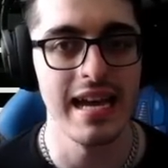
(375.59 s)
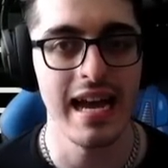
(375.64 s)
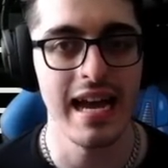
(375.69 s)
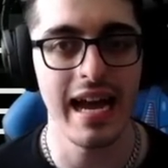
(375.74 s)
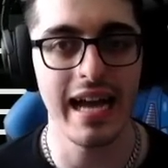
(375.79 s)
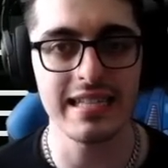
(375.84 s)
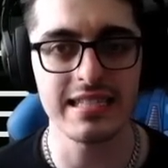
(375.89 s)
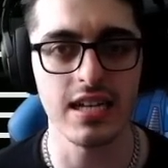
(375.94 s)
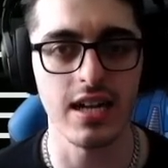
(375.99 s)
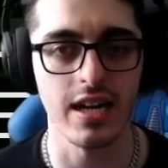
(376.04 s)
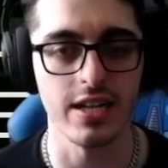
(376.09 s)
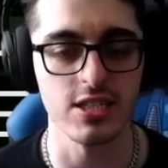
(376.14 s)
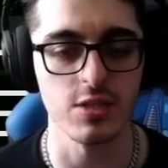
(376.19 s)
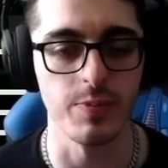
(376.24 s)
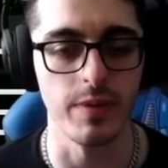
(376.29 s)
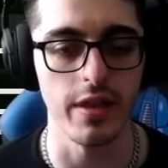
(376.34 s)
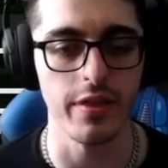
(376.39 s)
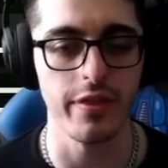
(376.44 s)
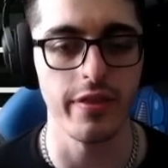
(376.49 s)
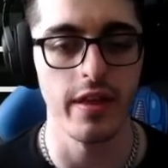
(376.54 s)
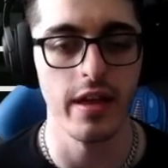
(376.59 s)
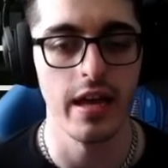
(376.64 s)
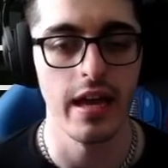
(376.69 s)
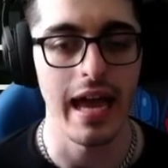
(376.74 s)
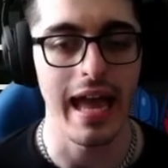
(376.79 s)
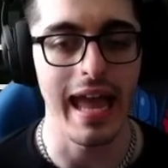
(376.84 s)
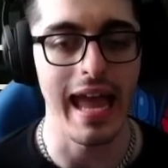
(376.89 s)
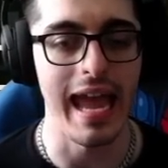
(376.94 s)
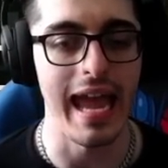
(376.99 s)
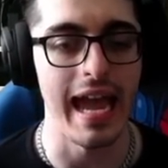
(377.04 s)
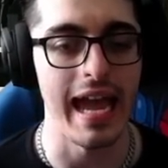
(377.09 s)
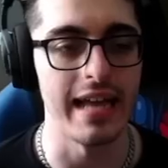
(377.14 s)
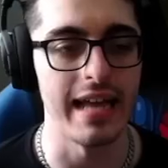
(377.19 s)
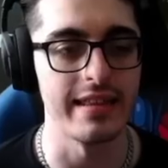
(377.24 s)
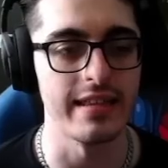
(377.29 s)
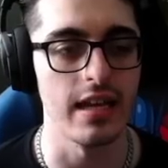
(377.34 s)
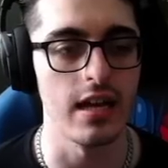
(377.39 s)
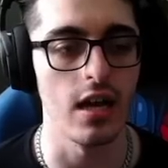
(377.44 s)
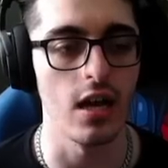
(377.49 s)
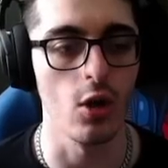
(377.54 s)
Head to Gunsmith
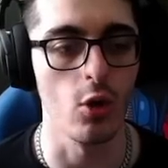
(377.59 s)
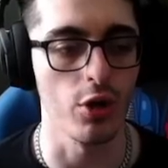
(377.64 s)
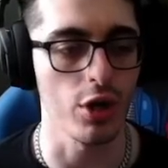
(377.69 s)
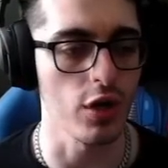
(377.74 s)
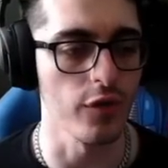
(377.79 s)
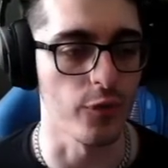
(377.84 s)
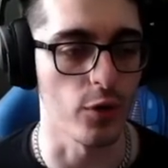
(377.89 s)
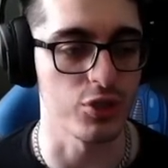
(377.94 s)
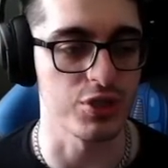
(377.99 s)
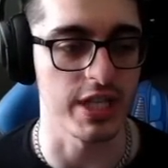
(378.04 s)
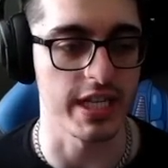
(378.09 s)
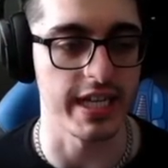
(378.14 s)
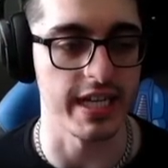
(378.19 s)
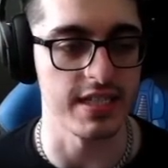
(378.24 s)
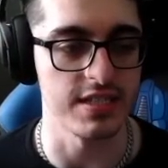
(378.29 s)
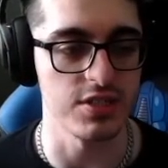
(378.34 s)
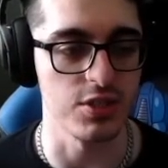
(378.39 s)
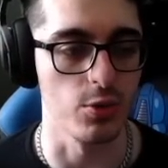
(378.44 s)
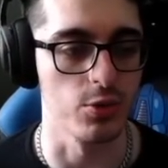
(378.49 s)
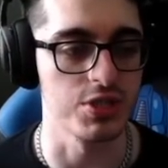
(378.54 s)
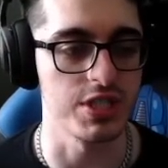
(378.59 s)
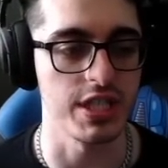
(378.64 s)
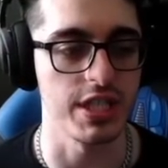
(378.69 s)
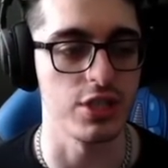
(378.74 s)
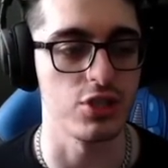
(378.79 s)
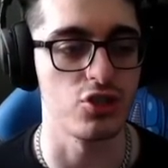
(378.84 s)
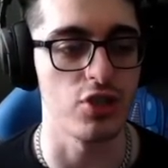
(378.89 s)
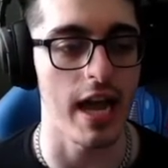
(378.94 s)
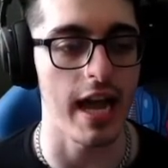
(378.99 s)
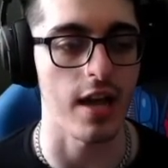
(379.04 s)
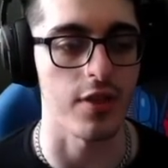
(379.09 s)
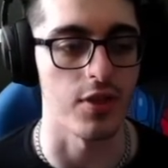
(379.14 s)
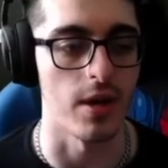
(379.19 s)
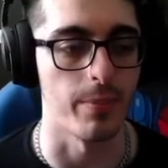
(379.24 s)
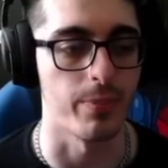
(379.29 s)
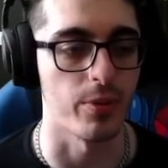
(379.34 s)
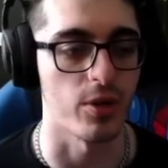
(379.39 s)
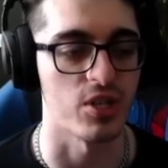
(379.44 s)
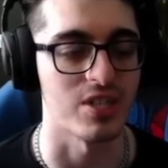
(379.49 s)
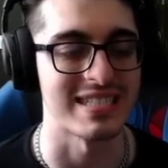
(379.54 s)
and go to Conversion Kits. You will see the JAK
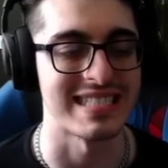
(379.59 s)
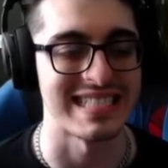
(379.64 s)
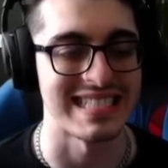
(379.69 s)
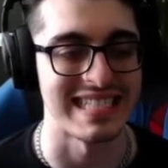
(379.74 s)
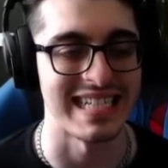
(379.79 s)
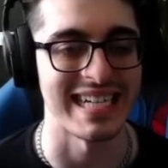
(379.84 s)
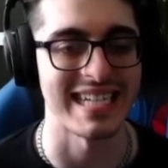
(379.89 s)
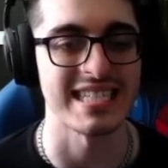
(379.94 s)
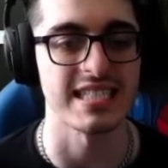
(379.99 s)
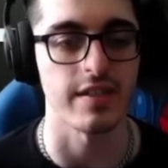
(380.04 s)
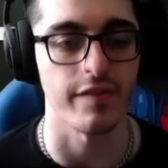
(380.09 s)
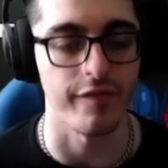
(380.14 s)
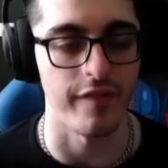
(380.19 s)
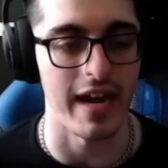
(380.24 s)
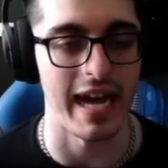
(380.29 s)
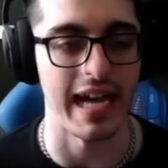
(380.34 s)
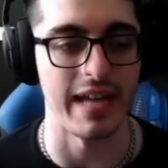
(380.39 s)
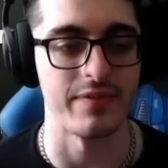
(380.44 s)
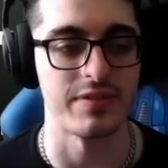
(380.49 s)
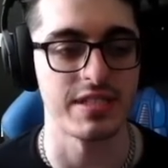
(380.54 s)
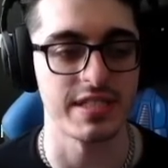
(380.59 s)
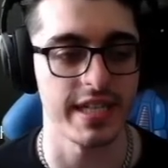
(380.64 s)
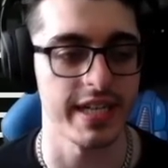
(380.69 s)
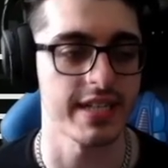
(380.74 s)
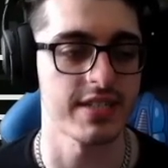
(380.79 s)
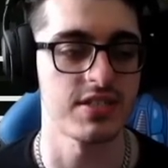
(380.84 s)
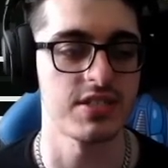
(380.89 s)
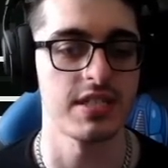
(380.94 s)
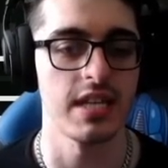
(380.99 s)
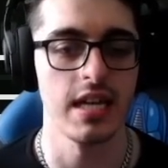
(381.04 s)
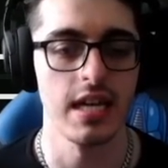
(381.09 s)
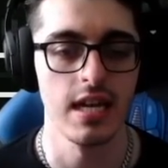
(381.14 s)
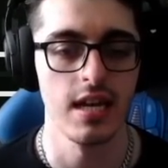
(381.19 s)
Thumper 656.